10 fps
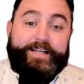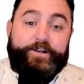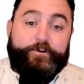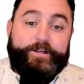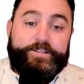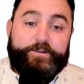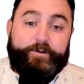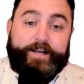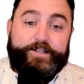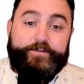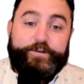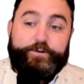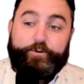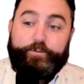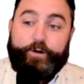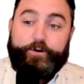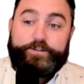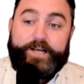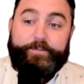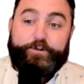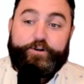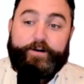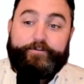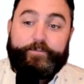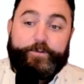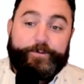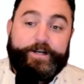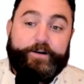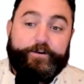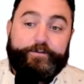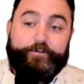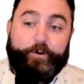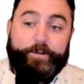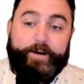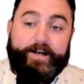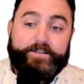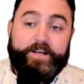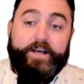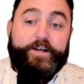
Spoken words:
increase the range of the dual-motor Cybertruck from 340 miles